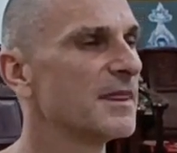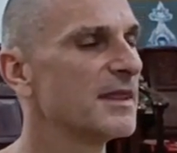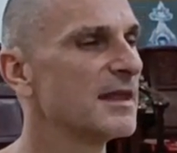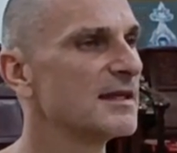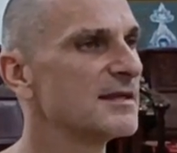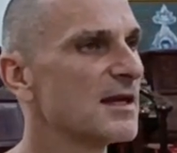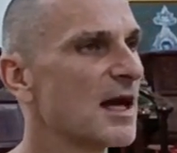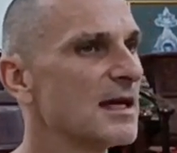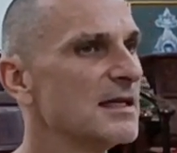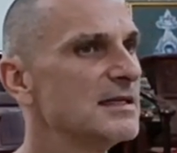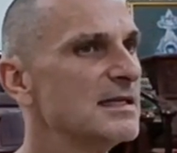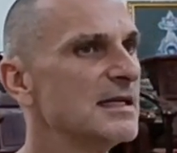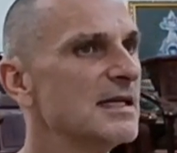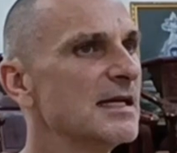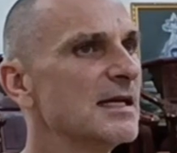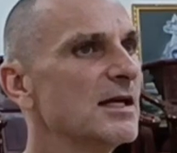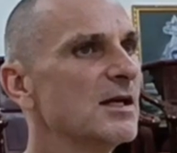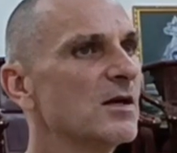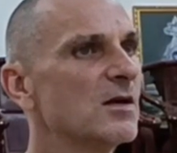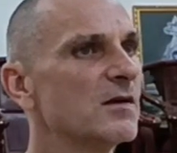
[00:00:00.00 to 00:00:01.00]
this
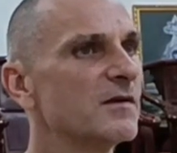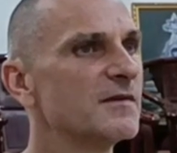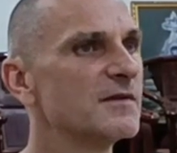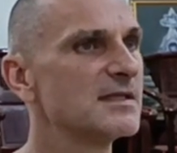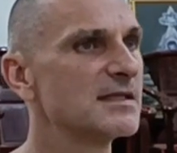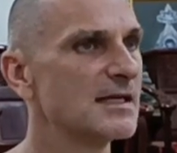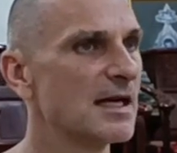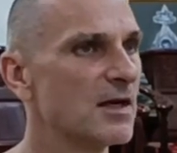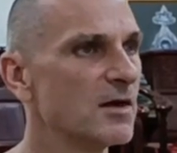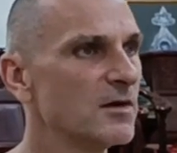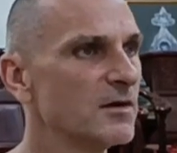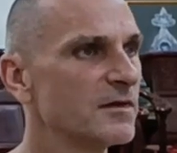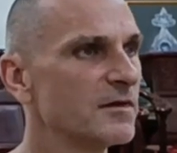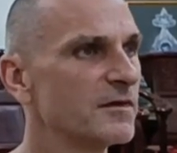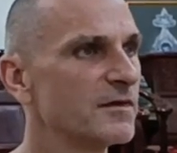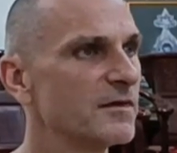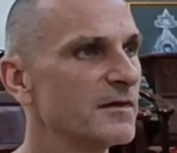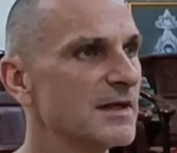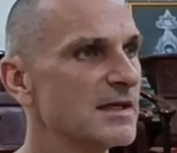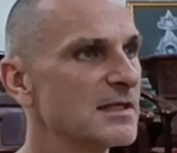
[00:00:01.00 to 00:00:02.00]
idea of
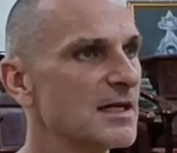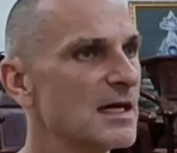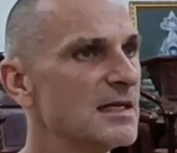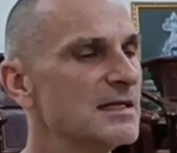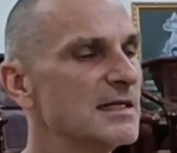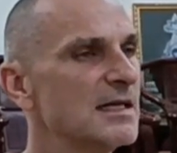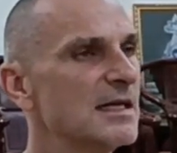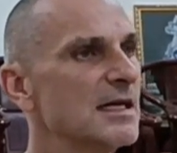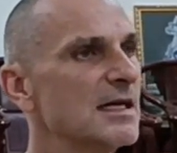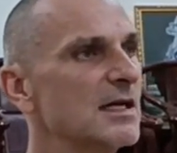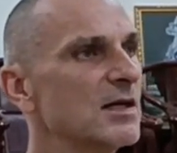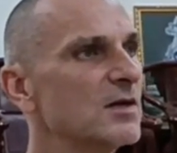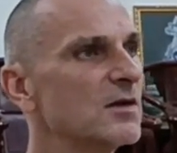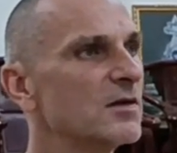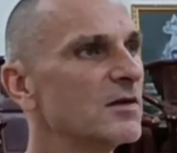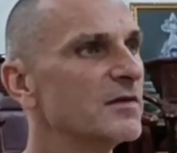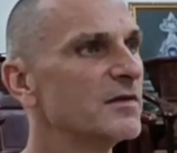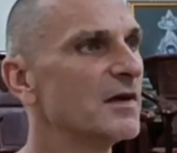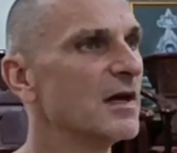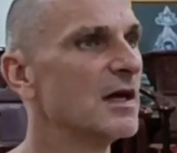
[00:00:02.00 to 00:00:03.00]
self, this idea
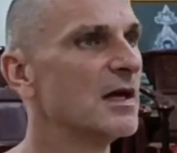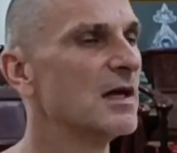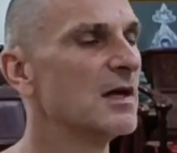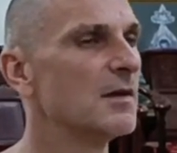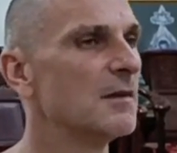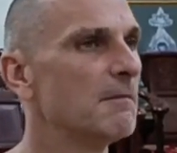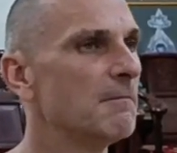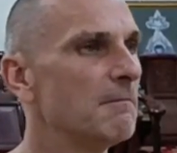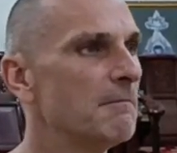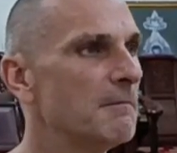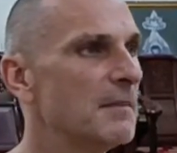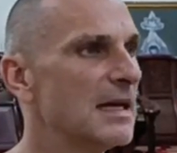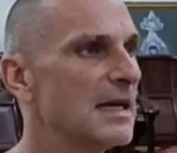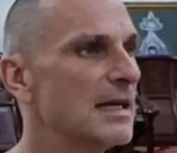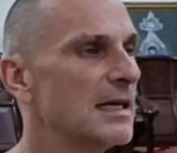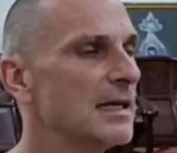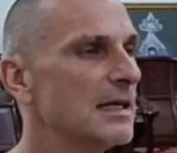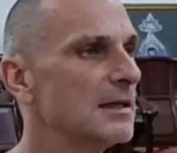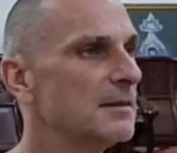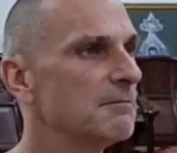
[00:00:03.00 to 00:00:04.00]
of
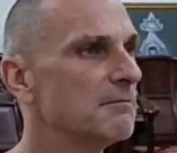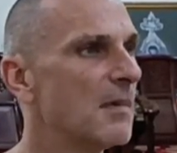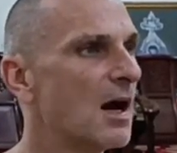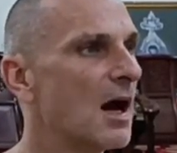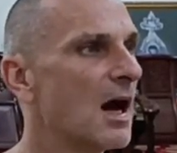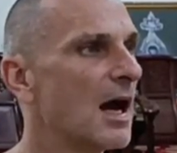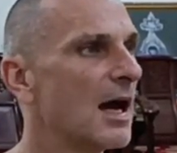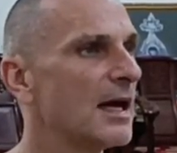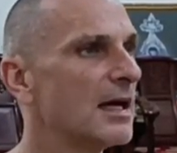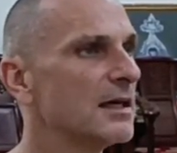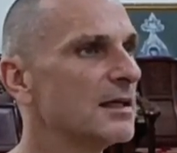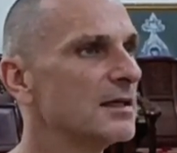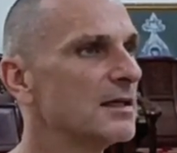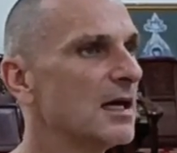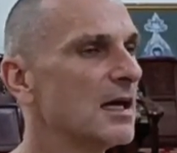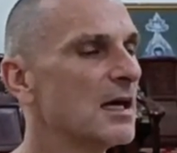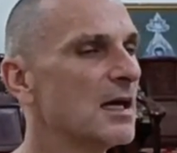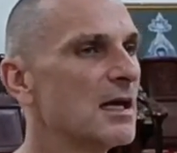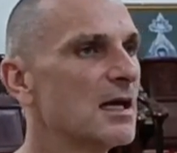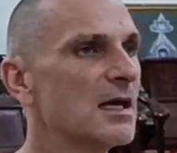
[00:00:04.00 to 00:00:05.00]
me, mine,
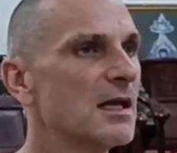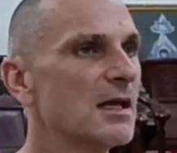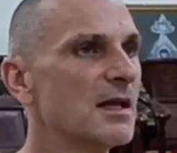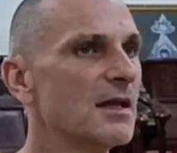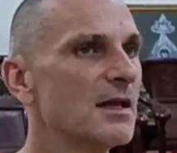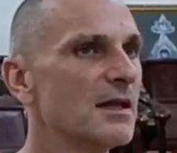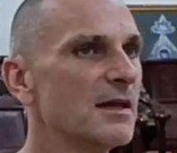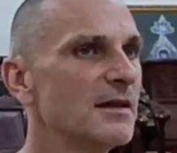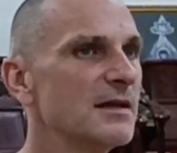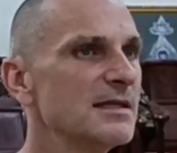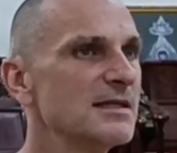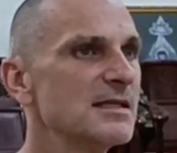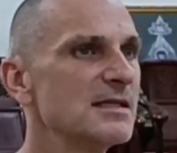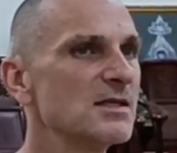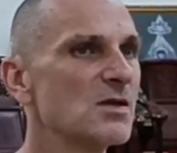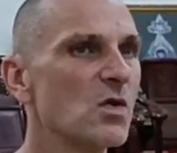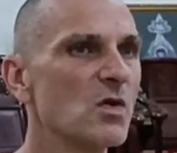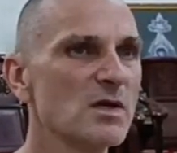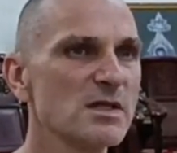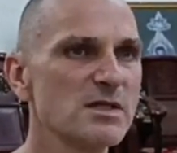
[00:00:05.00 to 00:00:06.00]
this
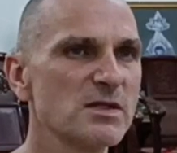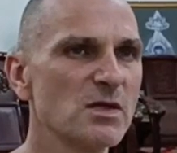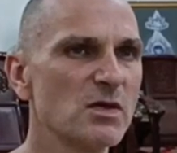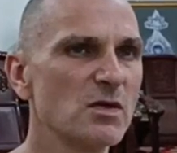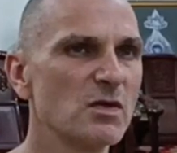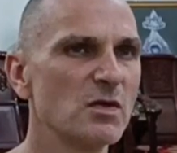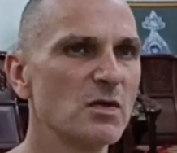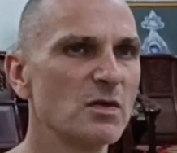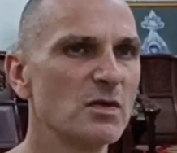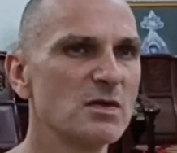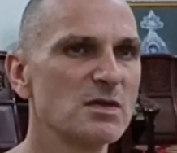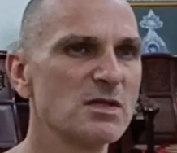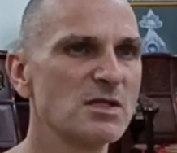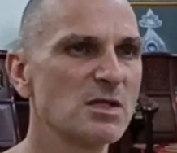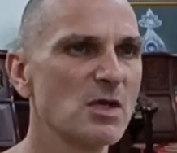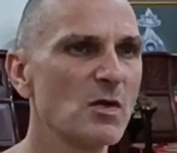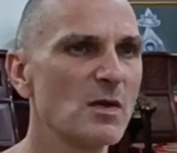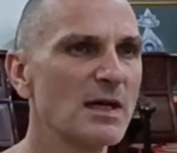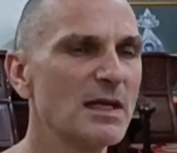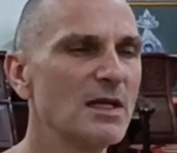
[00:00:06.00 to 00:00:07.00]
is also
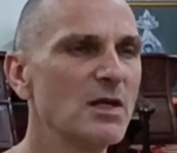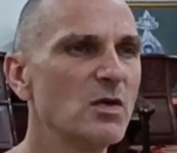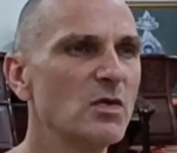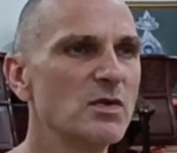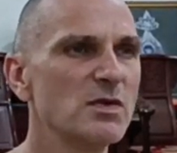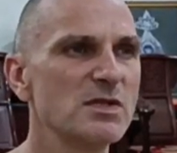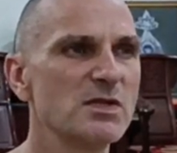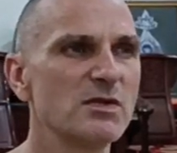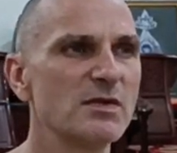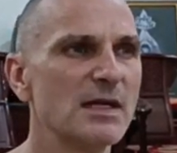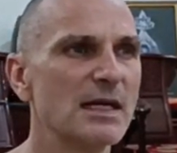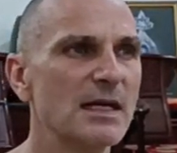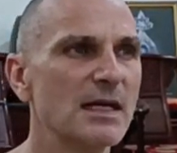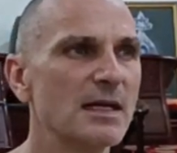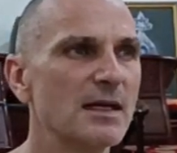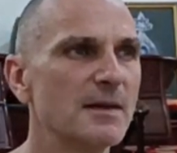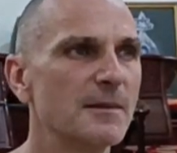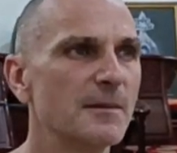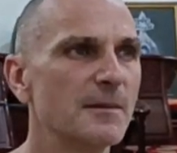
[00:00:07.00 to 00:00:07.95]
so illusory.